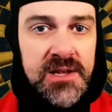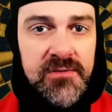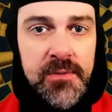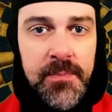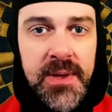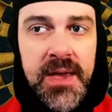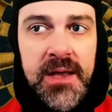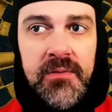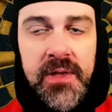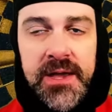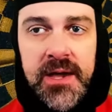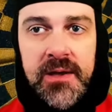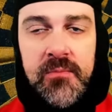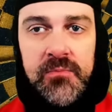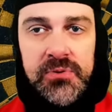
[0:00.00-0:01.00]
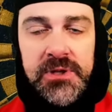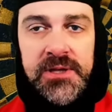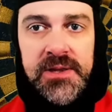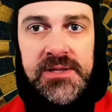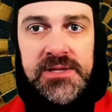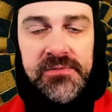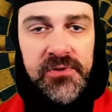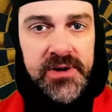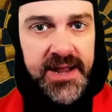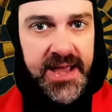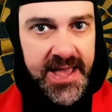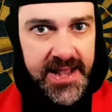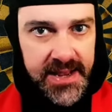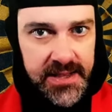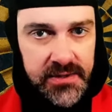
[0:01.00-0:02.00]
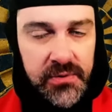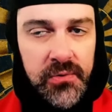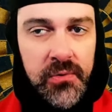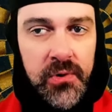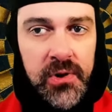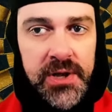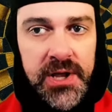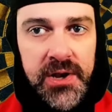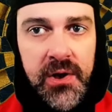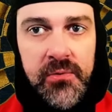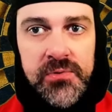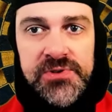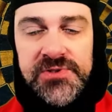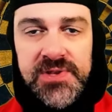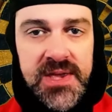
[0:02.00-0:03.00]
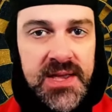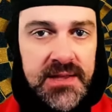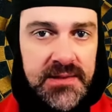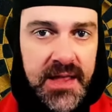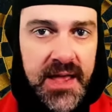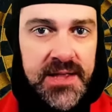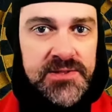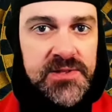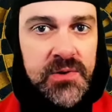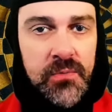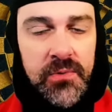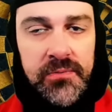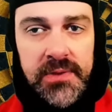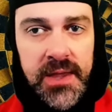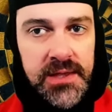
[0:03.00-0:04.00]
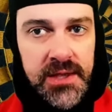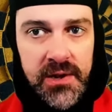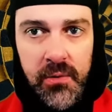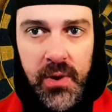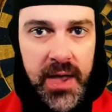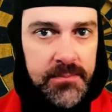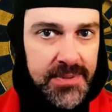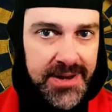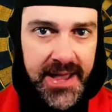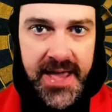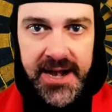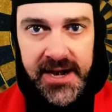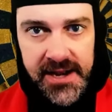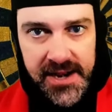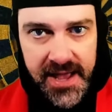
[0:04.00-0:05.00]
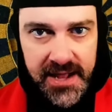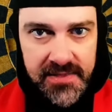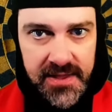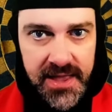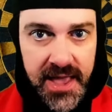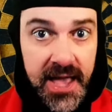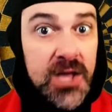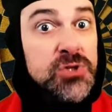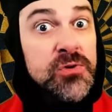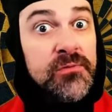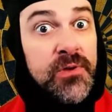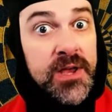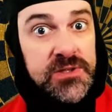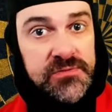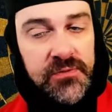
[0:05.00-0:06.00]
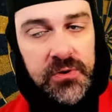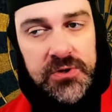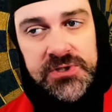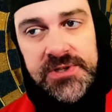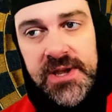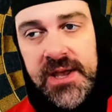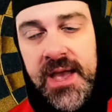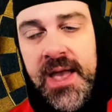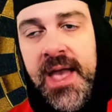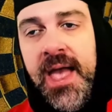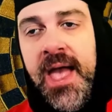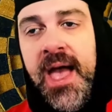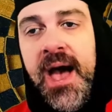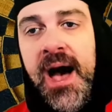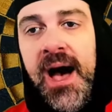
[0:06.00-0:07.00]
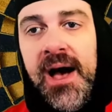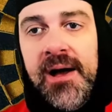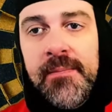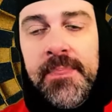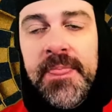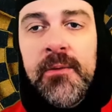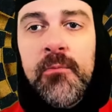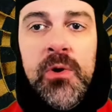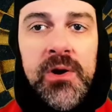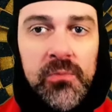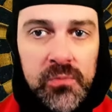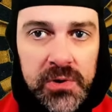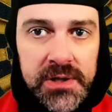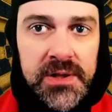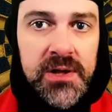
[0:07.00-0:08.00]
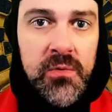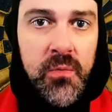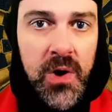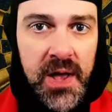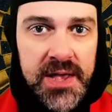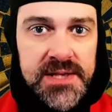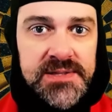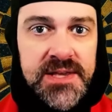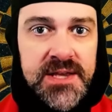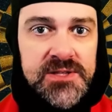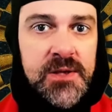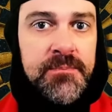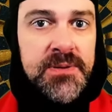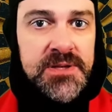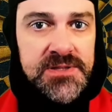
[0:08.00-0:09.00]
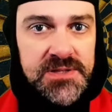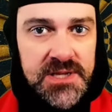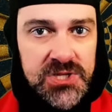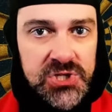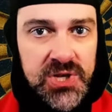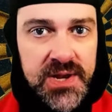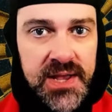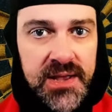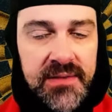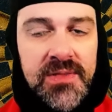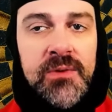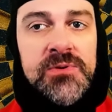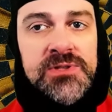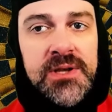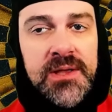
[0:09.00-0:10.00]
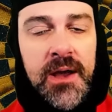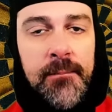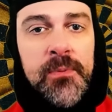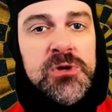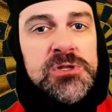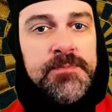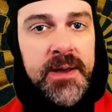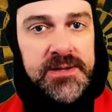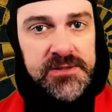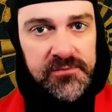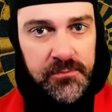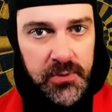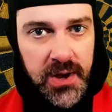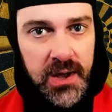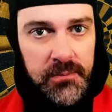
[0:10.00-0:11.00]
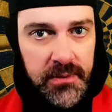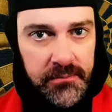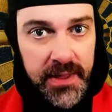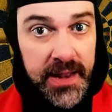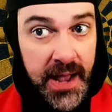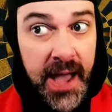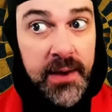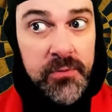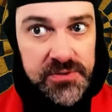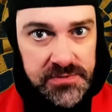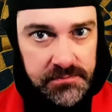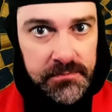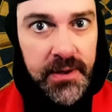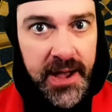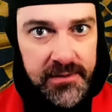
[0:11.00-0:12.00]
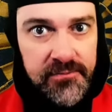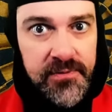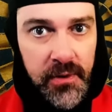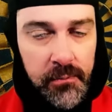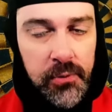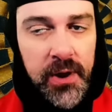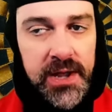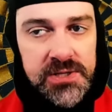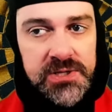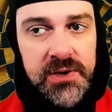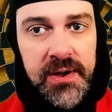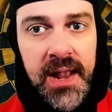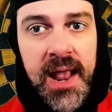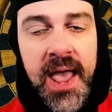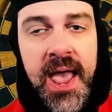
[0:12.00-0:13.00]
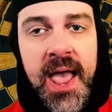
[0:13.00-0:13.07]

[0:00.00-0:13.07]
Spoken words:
of it being like a completely different edit, or, you know, seeing lines that you know, had been edited out of the cage or vice versa, what it really was is a positioning. There was a perspective problem, and I fell prey to it.